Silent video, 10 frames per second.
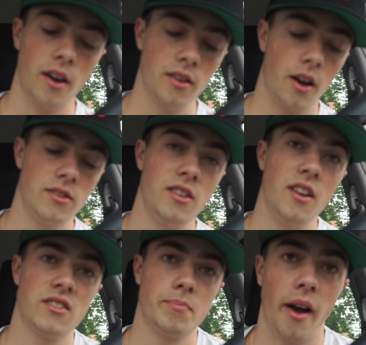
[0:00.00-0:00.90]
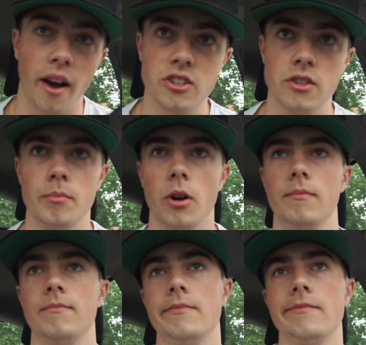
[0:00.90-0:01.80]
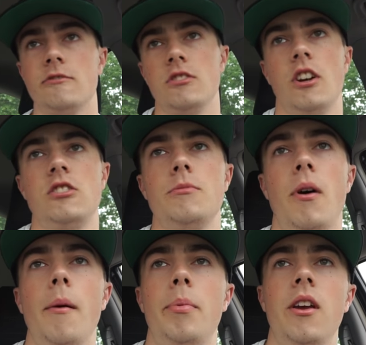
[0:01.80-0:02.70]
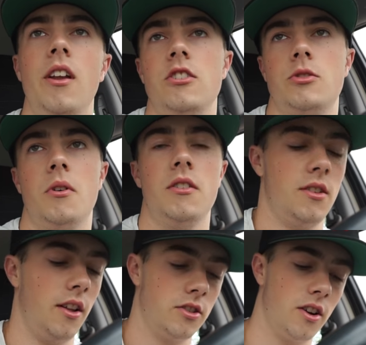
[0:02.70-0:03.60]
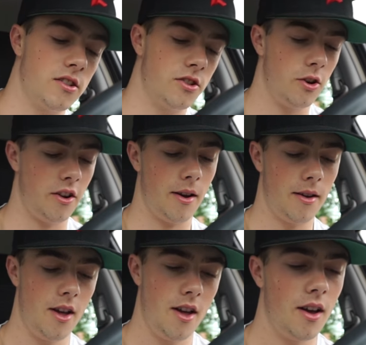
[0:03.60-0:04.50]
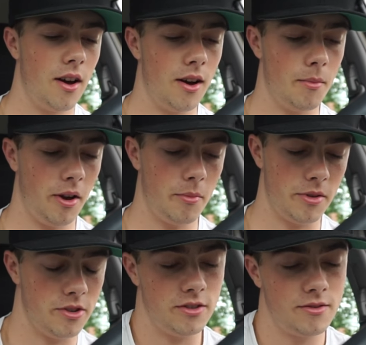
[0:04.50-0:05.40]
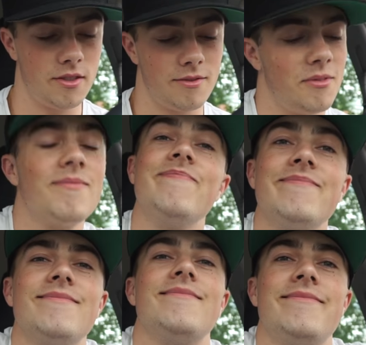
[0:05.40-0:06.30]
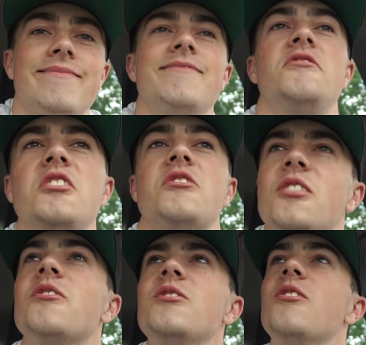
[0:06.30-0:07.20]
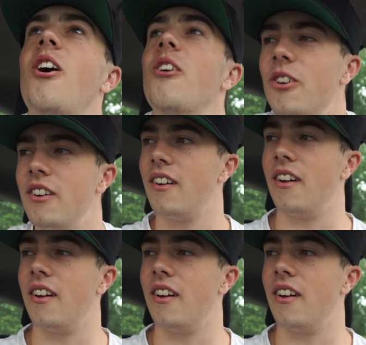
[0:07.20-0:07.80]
I see it as passion, but that's just my opinion. I just wanted to let you guys know that, my opinion, just so you know.